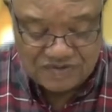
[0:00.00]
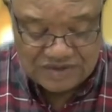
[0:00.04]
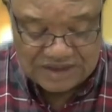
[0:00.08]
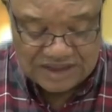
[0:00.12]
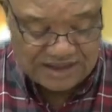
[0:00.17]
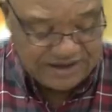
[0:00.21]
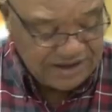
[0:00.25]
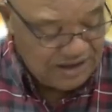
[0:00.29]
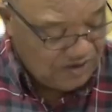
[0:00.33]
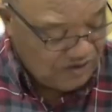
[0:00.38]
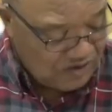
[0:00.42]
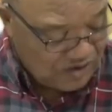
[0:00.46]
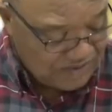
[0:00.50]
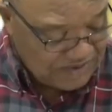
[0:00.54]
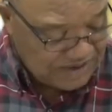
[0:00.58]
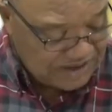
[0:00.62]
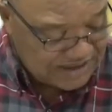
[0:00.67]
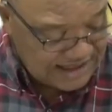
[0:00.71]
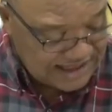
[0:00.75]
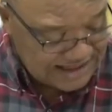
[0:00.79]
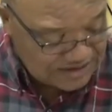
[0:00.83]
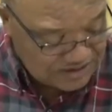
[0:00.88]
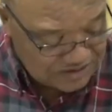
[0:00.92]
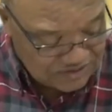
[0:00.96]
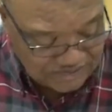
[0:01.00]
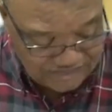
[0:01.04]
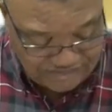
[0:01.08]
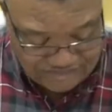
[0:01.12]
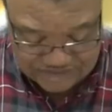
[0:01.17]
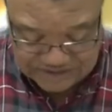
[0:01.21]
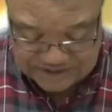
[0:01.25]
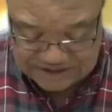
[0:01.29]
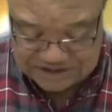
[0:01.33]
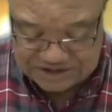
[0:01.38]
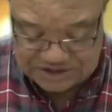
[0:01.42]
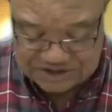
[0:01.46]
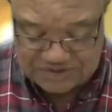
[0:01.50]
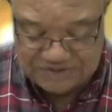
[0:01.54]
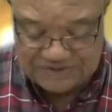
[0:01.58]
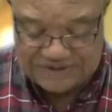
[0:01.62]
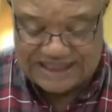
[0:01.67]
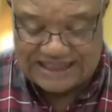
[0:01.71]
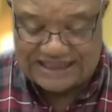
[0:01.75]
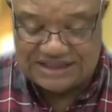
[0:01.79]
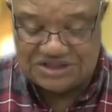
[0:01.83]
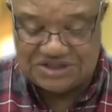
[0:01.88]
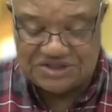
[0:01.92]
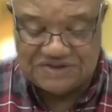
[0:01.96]
And dear Lord, we thank you for this new
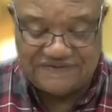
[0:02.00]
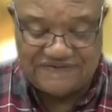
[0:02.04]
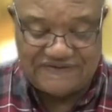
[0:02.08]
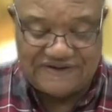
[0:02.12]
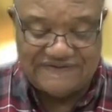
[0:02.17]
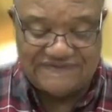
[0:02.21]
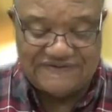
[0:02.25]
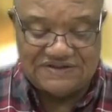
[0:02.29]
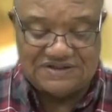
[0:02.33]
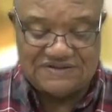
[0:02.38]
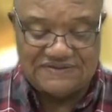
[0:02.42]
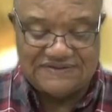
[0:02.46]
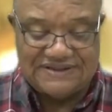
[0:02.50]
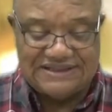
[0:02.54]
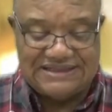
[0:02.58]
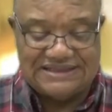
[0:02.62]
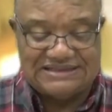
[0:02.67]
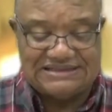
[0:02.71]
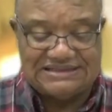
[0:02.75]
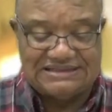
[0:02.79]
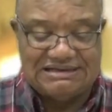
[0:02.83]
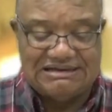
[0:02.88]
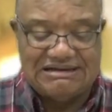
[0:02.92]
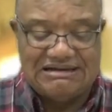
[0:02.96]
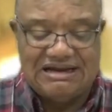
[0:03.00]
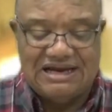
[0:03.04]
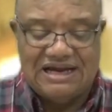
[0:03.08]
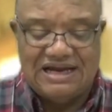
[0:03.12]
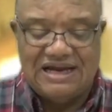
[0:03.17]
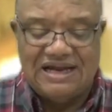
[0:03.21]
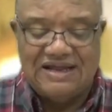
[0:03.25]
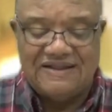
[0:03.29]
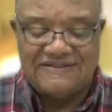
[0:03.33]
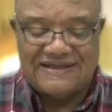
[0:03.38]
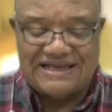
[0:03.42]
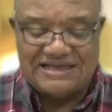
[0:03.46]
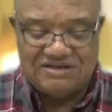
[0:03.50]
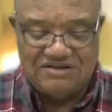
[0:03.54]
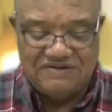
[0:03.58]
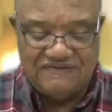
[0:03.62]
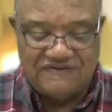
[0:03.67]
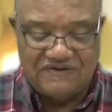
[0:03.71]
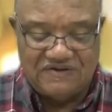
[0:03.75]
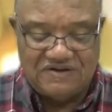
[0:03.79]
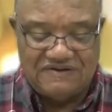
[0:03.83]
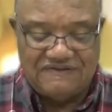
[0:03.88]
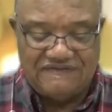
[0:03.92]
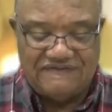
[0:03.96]
day that you've given to us. Thank you
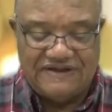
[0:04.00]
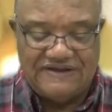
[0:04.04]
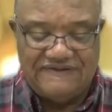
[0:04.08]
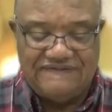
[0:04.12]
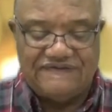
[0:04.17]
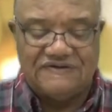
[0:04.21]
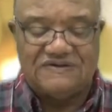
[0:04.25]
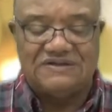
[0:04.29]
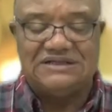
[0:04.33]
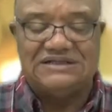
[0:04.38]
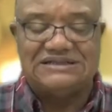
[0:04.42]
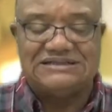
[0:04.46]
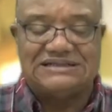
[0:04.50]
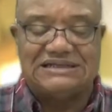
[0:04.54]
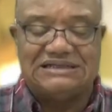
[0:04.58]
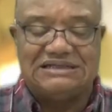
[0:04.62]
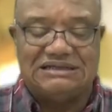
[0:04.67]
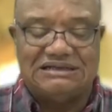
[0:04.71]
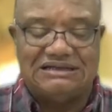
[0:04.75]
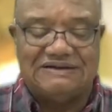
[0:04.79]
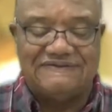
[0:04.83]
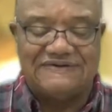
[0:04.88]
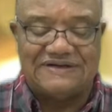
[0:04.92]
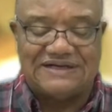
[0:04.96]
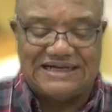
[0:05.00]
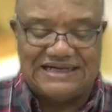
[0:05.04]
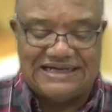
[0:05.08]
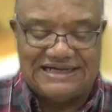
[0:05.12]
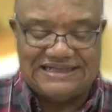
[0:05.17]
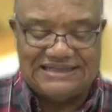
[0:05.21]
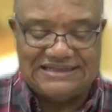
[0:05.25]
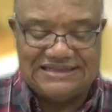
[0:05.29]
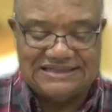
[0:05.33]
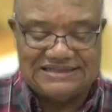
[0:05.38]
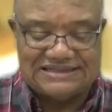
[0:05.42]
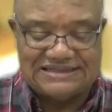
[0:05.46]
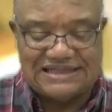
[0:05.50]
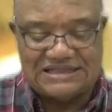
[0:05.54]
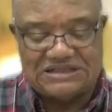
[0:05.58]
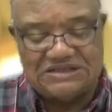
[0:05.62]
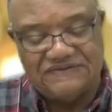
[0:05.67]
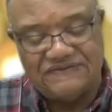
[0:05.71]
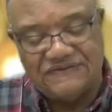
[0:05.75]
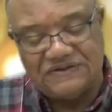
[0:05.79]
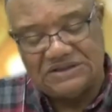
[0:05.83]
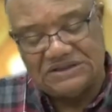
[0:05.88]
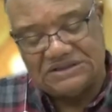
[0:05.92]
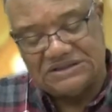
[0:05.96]
for your faithfulness and your loving kindness. Thank
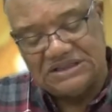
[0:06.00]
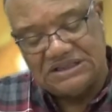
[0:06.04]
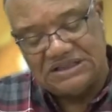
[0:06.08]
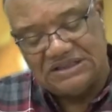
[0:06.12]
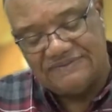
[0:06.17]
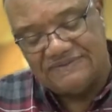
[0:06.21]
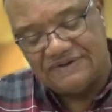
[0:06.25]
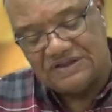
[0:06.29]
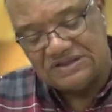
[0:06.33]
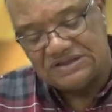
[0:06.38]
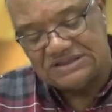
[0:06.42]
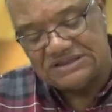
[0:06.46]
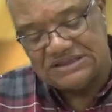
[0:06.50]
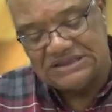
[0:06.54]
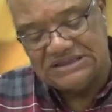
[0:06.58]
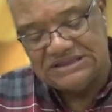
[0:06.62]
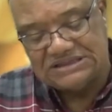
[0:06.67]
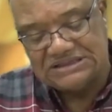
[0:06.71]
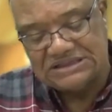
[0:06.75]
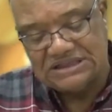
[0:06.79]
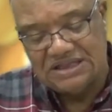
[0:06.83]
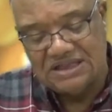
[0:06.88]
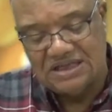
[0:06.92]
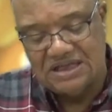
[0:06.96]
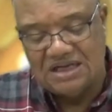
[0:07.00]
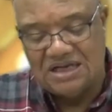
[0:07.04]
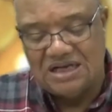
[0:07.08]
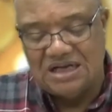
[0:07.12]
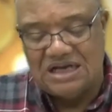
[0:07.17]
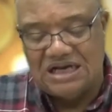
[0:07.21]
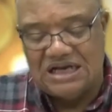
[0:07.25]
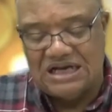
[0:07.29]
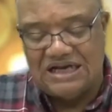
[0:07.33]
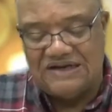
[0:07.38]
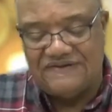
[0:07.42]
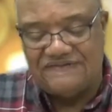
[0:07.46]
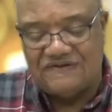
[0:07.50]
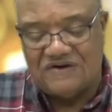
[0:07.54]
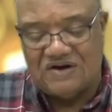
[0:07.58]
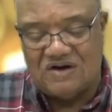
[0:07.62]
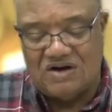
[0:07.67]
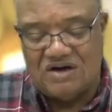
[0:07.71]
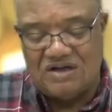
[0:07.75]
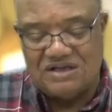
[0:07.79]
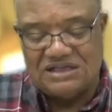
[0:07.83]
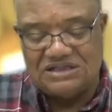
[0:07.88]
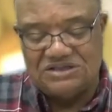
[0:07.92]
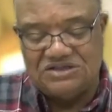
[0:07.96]
you for your tender mercies and for
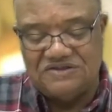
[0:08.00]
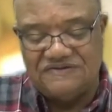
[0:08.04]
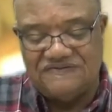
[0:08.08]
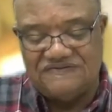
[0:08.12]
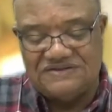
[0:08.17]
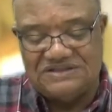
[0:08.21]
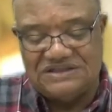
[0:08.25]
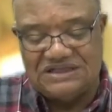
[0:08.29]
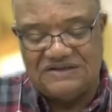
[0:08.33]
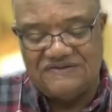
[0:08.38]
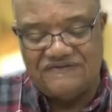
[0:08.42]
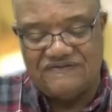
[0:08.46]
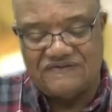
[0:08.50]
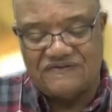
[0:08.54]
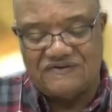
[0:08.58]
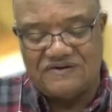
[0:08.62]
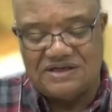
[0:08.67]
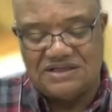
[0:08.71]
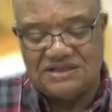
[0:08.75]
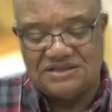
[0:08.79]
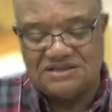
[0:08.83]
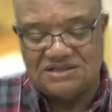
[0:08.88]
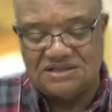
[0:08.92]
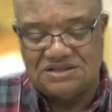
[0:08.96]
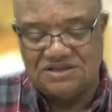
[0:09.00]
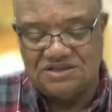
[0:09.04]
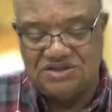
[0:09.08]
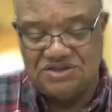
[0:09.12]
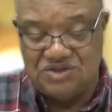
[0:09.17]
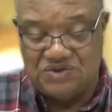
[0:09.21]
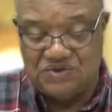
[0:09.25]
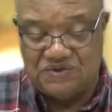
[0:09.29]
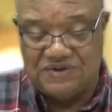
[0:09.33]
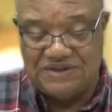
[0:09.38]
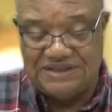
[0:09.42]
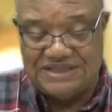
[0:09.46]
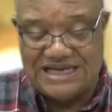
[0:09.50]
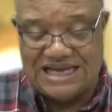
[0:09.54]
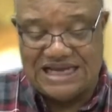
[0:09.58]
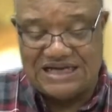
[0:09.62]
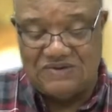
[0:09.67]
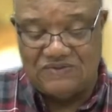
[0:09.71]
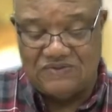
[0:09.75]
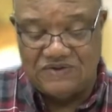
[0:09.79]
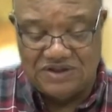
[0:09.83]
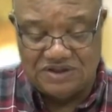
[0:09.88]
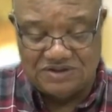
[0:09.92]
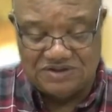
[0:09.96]
all that you've done for us, doing
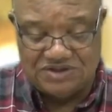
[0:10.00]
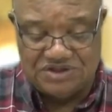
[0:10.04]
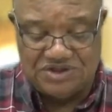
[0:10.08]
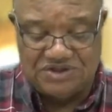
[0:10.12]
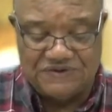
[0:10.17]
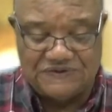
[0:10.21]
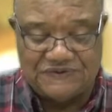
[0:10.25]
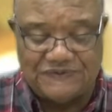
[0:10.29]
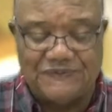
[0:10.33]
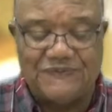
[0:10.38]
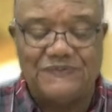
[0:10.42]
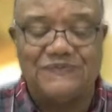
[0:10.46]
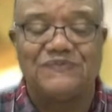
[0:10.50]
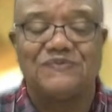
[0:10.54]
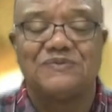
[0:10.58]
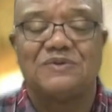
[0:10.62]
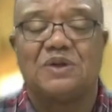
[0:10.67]
and will do.